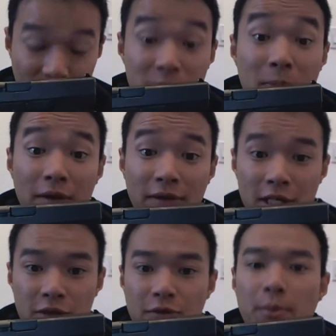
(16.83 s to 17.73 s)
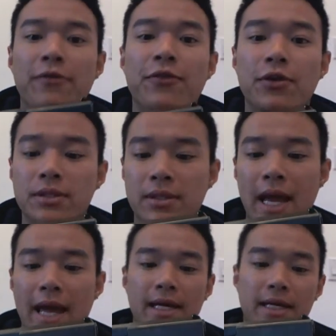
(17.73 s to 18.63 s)
first modification on my first
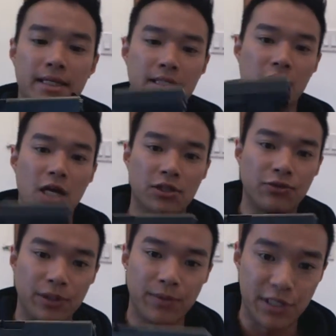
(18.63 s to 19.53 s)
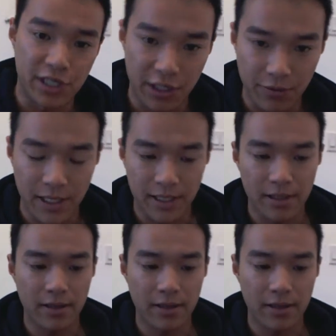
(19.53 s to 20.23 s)
handgun is a Glock 21 Gen 3.